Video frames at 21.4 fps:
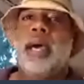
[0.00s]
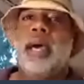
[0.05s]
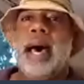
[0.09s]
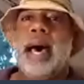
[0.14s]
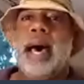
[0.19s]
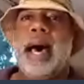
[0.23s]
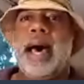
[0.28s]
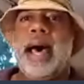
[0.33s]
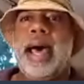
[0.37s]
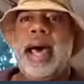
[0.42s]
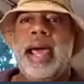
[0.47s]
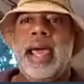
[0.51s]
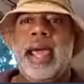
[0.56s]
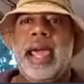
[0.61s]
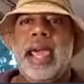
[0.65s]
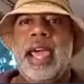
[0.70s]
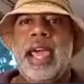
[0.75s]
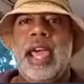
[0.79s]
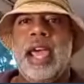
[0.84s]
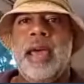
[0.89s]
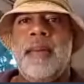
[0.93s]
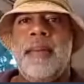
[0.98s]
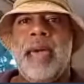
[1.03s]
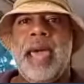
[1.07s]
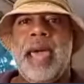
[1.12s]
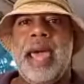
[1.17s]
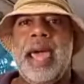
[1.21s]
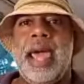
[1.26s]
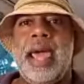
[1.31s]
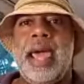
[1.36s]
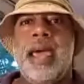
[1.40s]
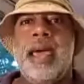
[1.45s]
I am
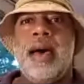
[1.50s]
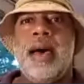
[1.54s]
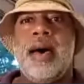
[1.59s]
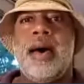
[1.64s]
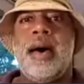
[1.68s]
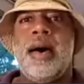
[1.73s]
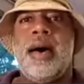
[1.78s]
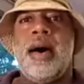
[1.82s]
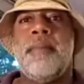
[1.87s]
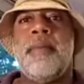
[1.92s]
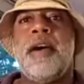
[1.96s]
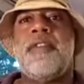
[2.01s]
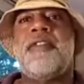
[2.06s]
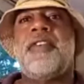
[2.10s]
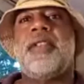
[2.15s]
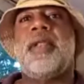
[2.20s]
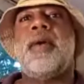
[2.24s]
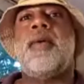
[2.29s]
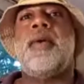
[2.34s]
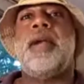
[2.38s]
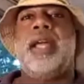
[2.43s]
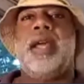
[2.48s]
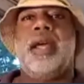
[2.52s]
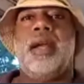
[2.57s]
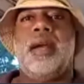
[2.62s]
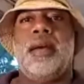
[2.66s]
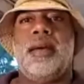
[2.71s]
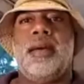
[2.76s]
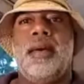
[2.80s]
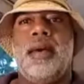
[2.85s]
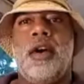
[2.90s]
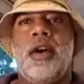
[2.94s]
a Buffalonian.
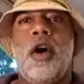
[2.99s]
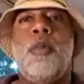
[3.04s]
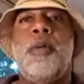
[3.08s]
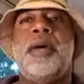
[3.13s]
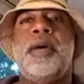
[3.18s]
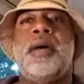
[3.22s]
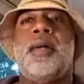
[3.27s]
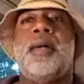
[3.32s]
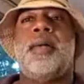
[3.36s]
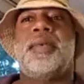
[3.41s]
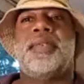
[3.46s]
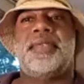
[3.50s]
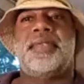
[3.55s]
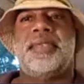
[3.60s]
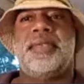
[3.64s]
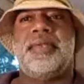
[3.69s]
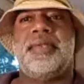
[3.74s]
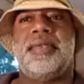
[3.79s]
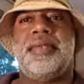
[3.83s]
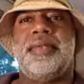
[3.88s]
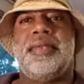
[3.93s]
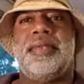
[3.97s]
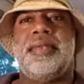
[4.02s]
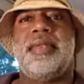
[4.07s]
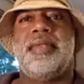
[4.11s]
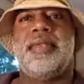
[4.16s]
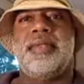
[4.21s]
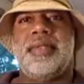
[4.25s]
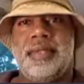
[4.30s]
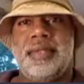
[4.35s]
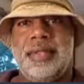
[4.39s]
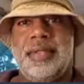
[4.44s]
Go Bills.
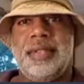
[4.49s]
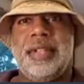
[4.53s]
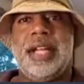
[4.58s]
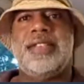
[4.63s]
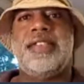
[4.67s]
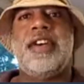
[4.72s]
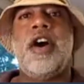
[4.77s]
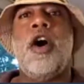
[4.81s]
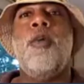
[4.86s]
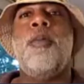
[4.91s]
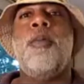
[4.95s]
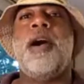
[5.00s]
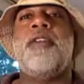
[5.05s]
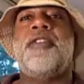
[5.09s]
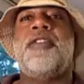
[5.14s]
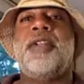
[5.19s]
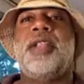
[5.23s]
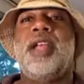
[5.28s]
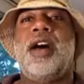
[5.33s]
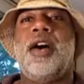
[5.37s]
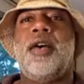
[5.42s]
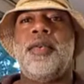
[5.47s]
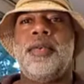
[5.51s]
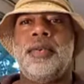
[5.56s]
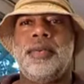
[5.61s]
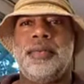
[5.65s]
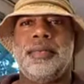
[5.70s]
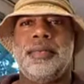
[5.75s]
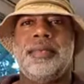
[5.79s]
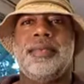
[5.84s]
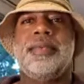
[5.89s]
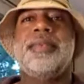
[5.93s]
Let's go Buffalo.
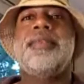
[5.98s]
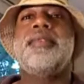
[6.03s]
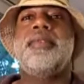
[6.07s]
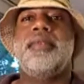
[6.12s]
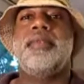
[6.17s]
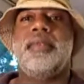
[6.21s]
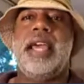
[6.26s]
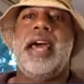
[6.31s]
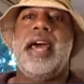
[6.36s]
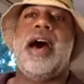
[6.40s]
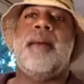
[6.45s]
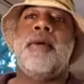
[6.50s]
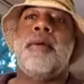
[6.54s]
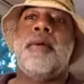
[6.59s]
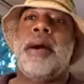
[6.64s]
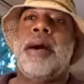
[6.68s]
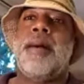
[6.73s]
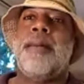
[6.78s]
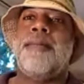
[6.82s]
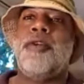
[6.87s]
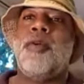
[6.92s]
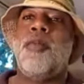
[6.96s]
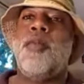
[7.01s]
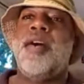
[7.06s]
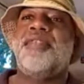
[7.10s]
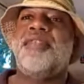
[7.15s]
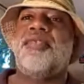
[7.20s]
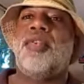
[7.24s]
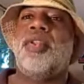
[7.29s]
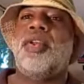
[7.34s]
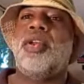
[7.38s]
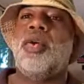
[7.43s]
Yeah, I'm from
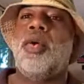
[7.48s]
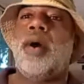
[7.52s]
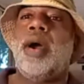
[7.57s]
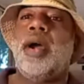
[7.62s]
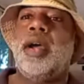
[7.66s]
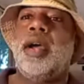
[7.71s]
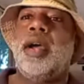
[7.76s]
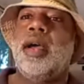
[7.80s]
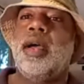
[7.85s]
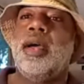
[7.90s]
Western New York.